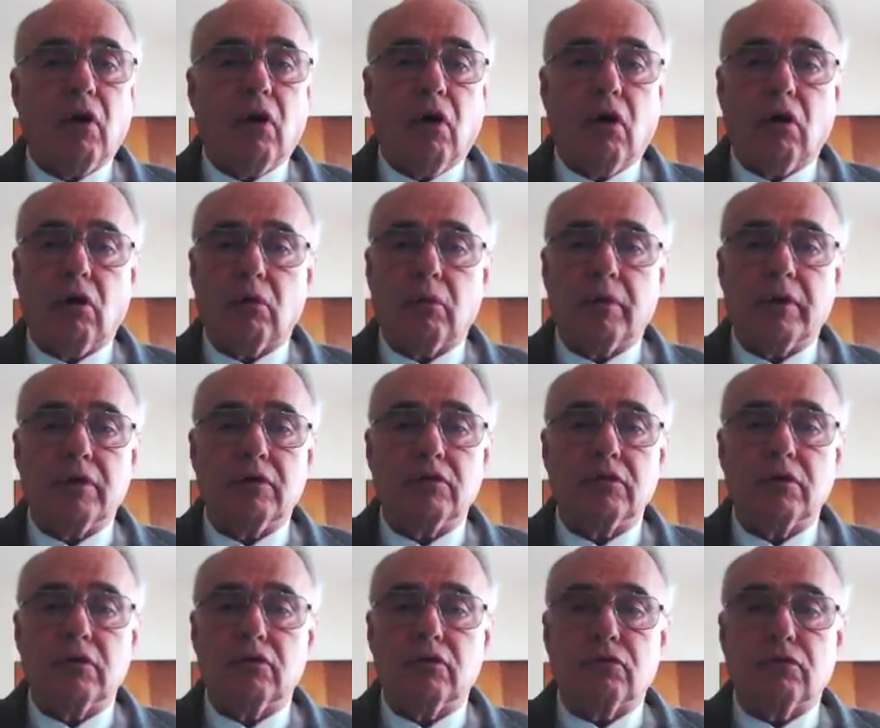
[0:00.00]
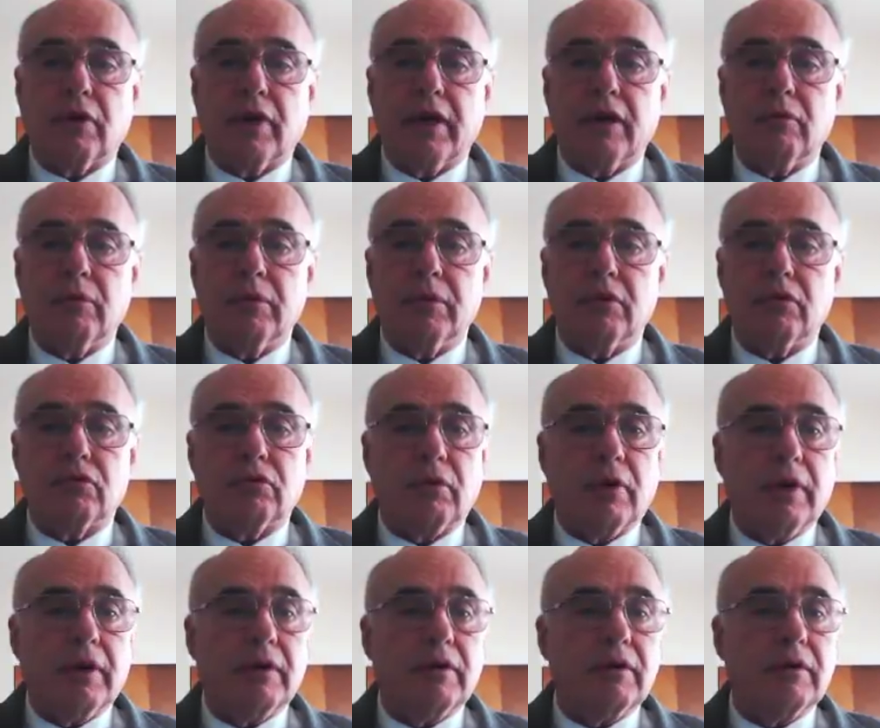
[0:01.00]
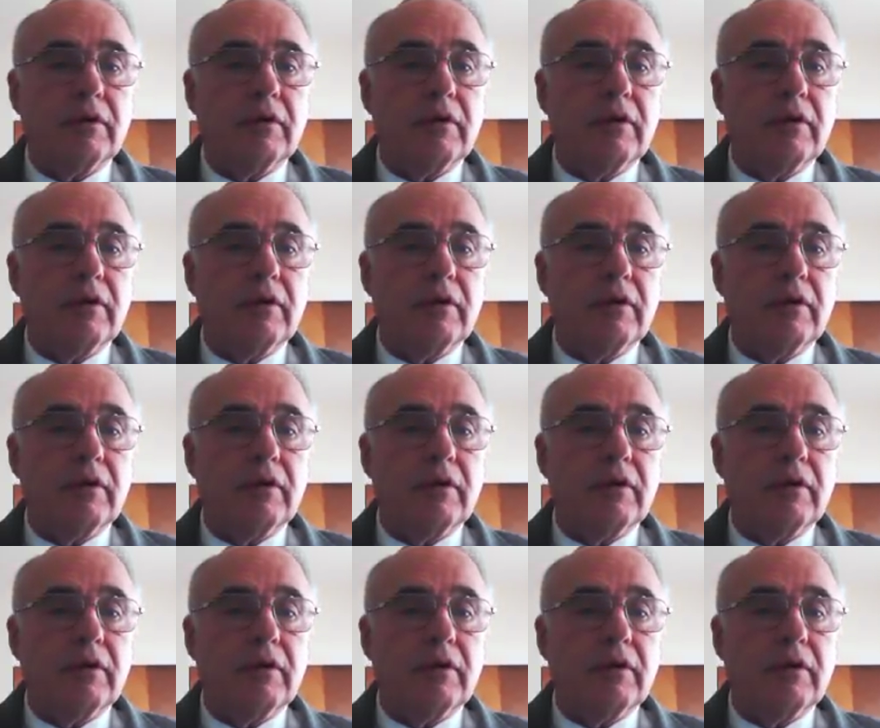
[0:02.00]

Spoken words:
Always trade with the trend.